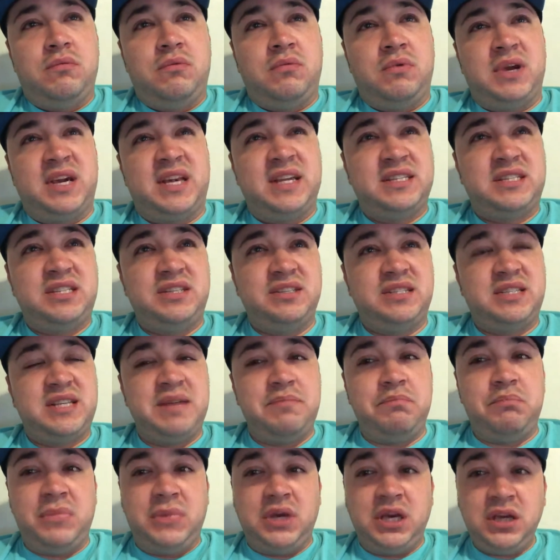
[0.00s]
I guess you'd say,
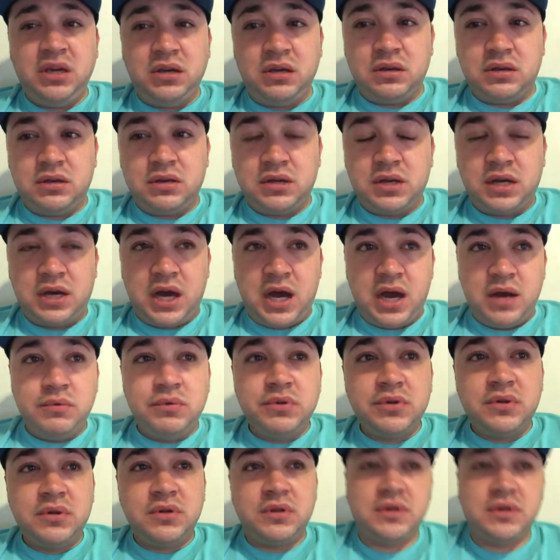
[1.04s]
mean I would